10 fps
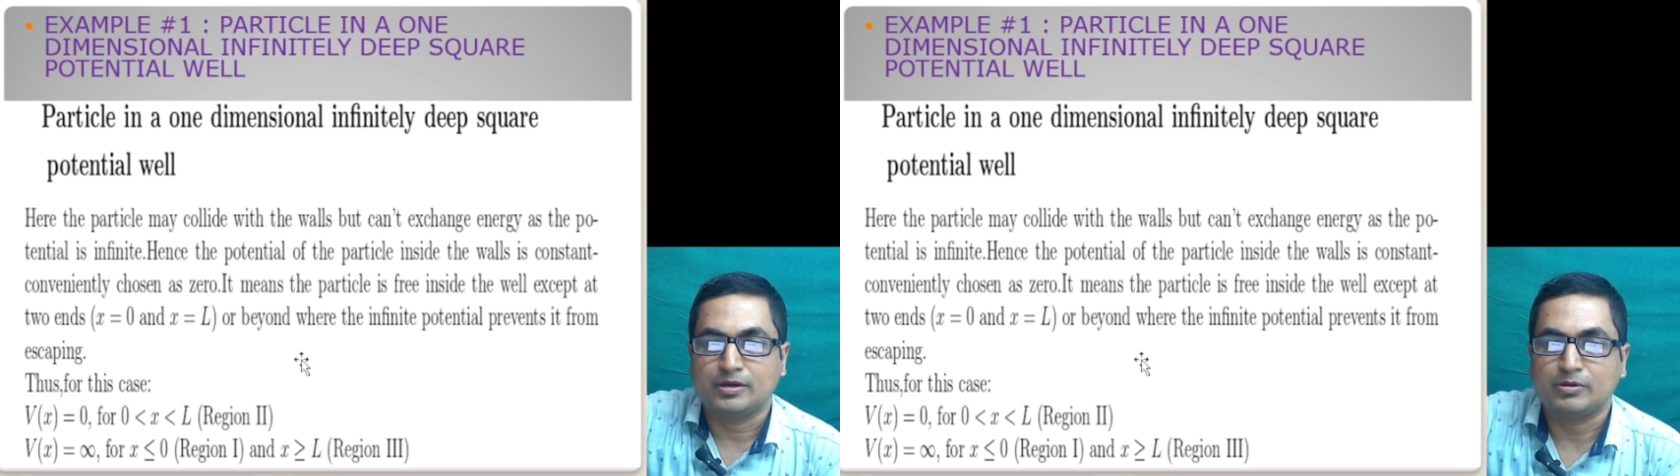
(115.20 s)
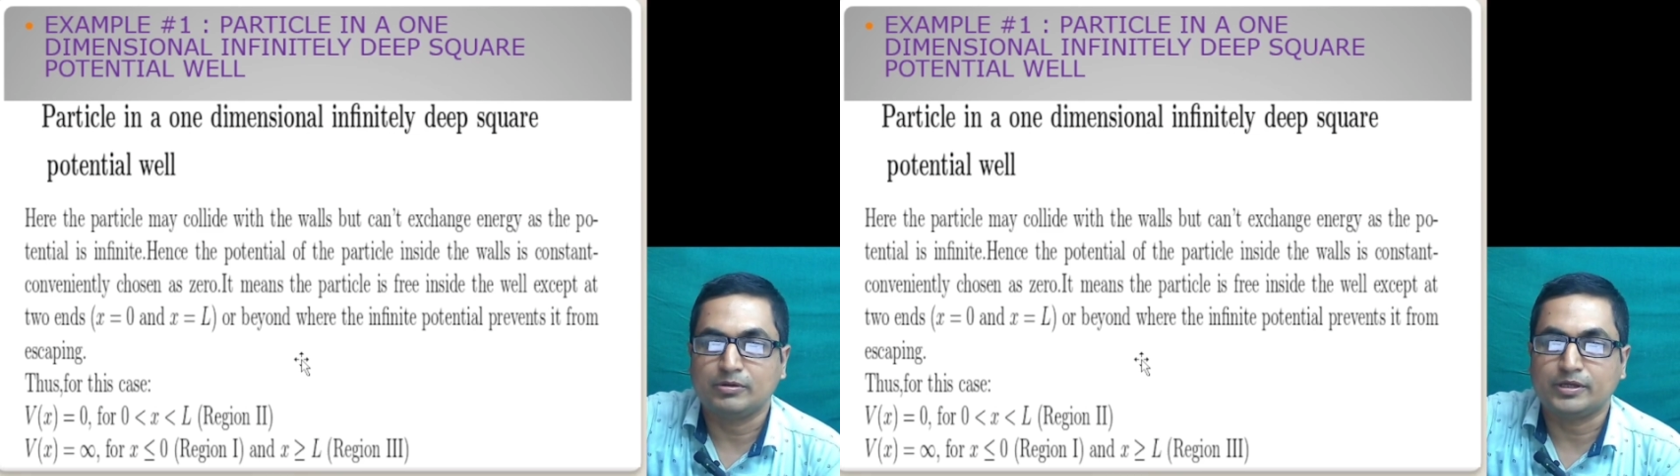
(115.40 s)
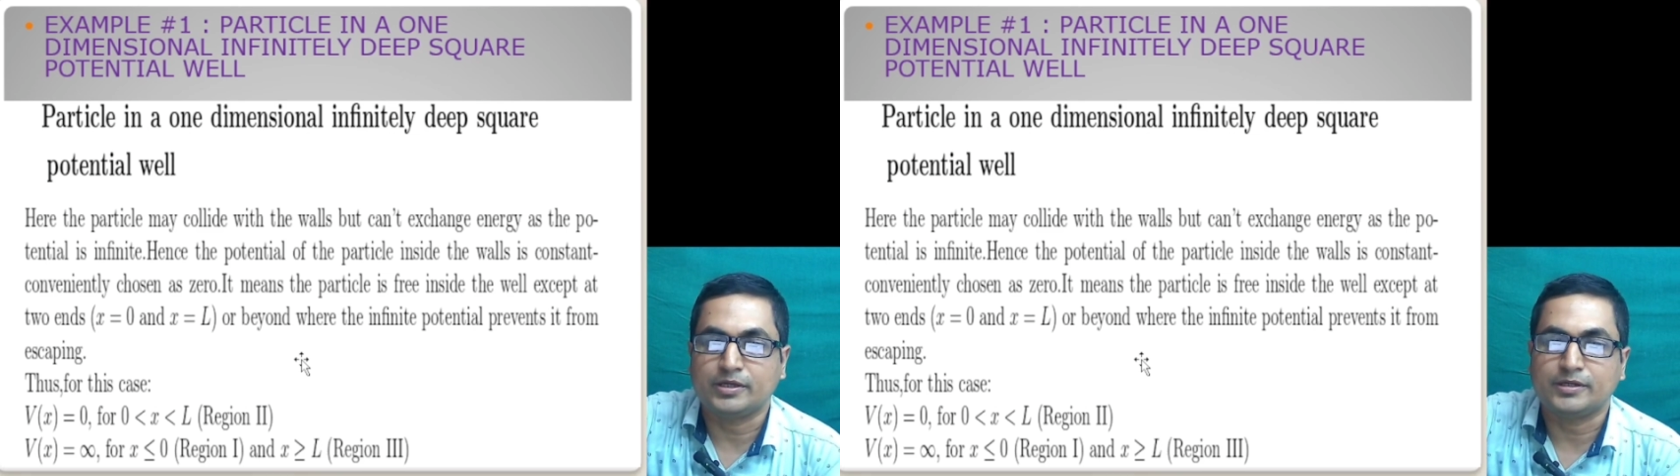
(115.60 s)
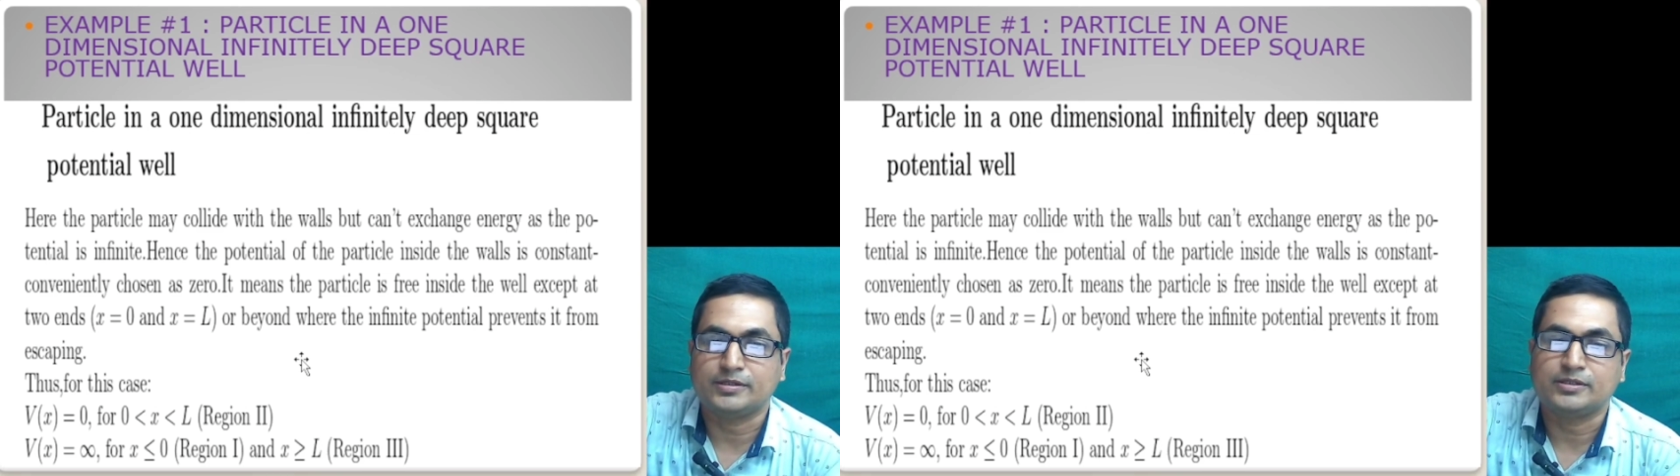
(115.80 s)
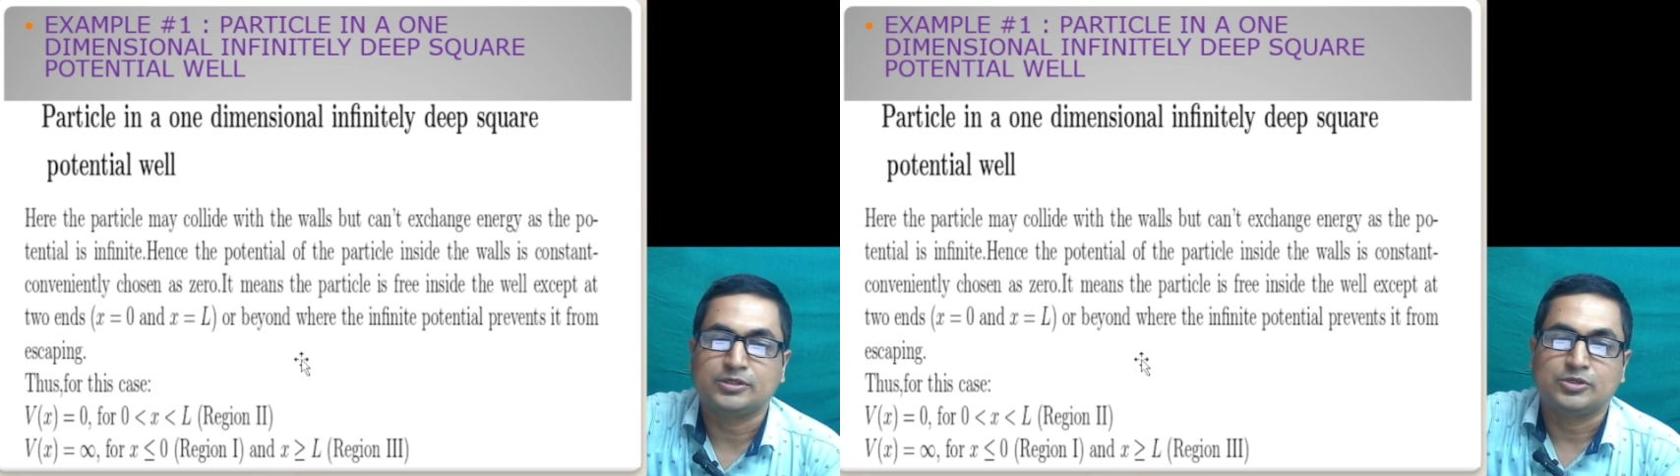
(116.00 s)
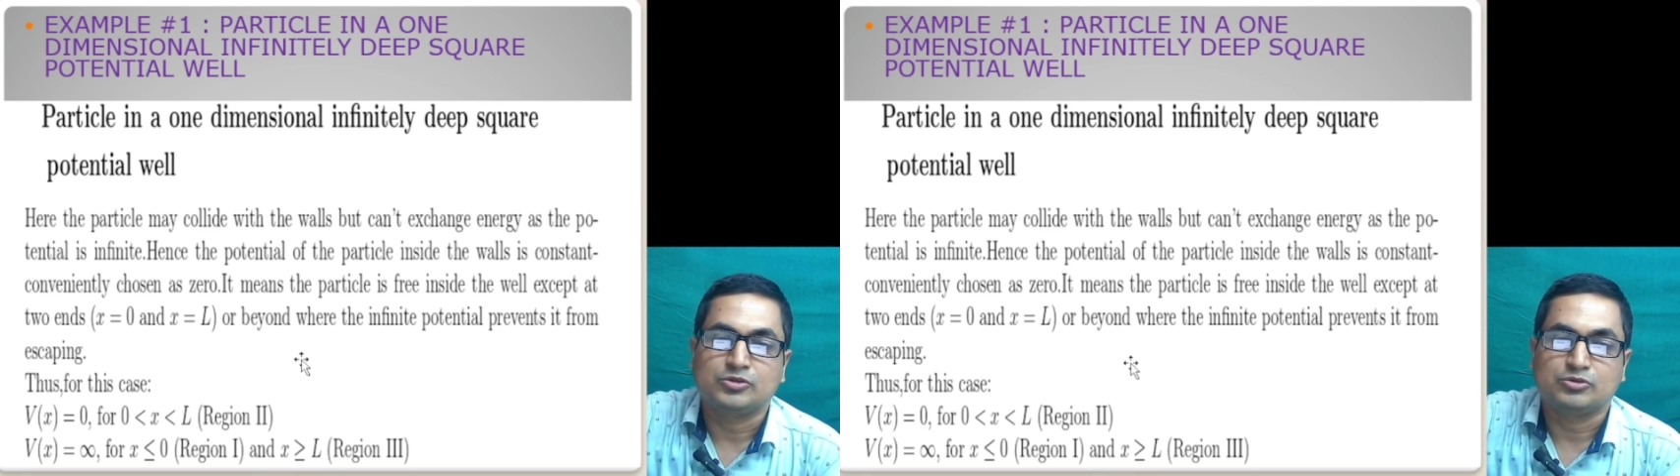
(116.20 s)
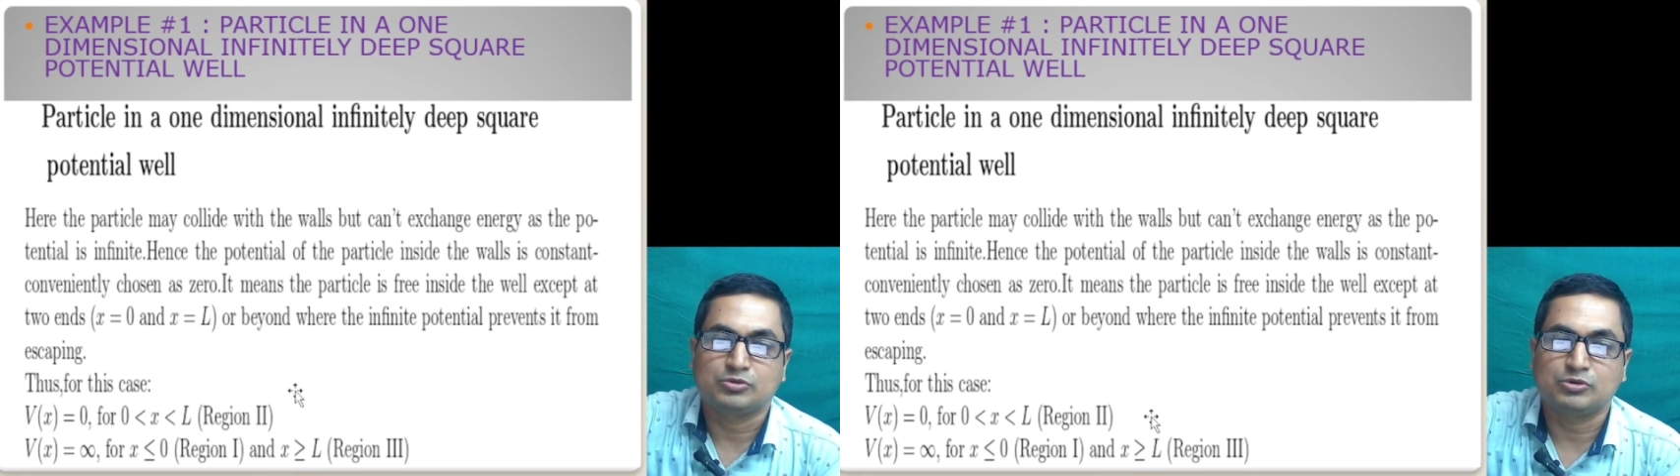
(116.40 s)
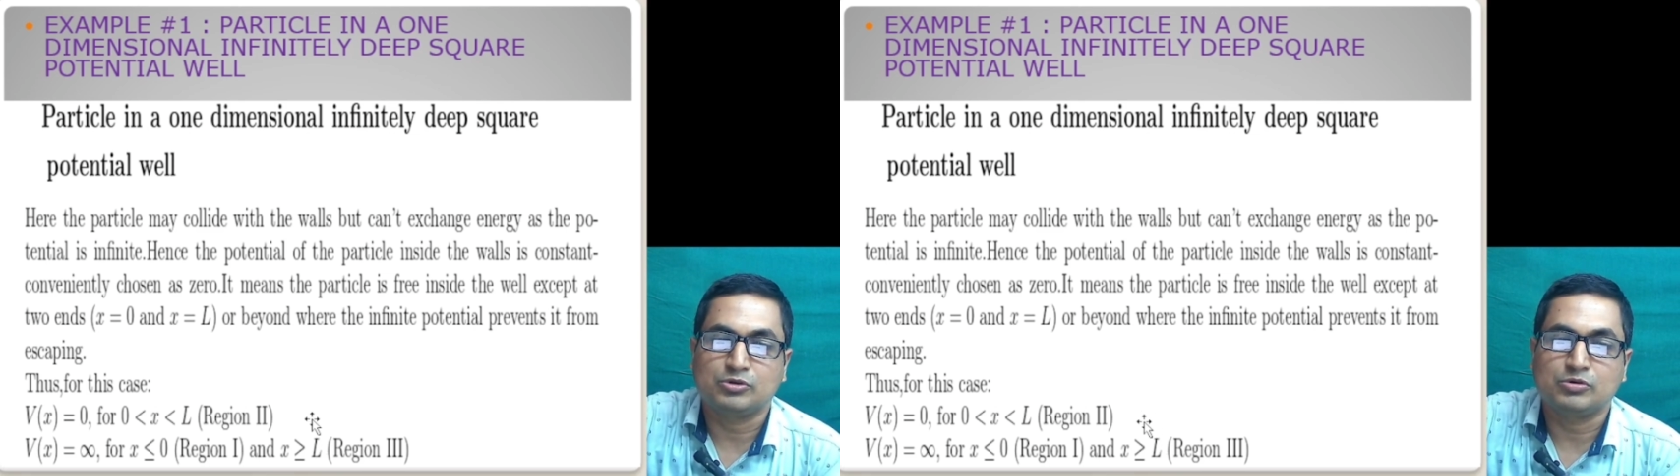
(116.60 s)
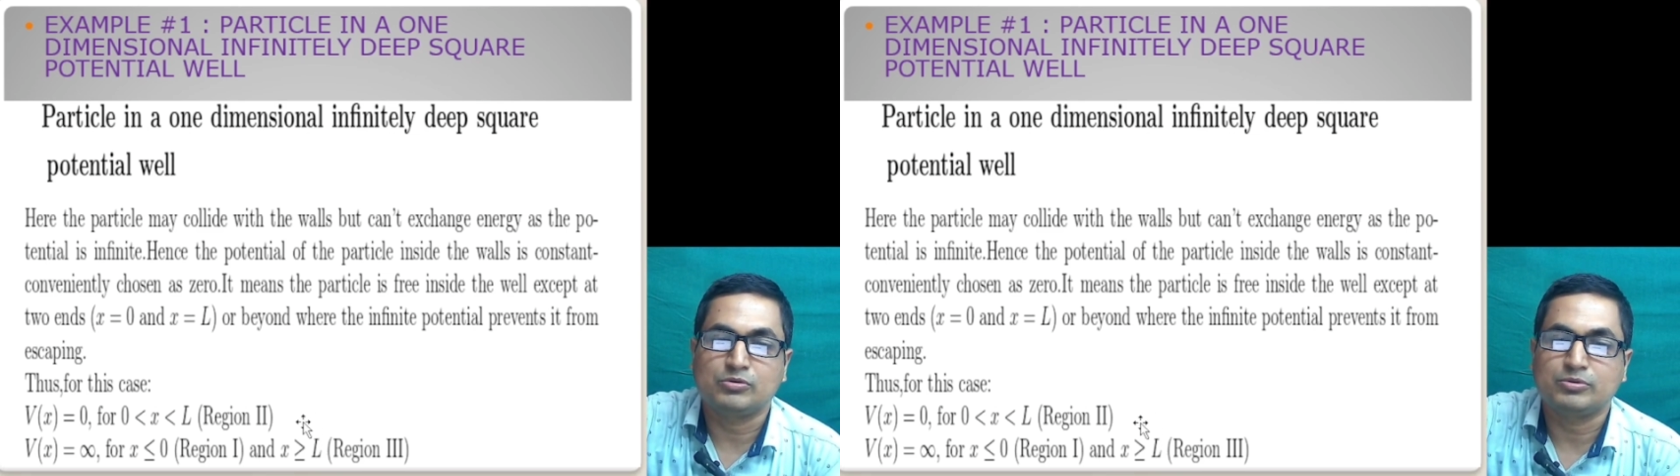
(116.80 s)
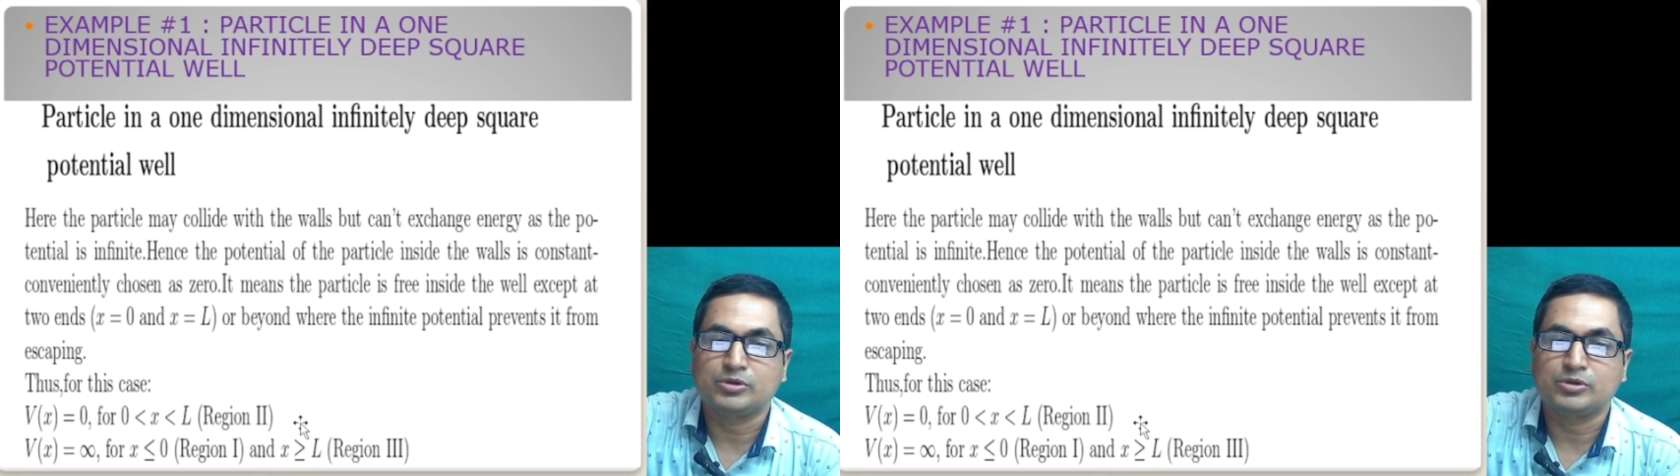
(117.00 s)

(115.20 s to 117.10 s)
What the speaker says: Okay, so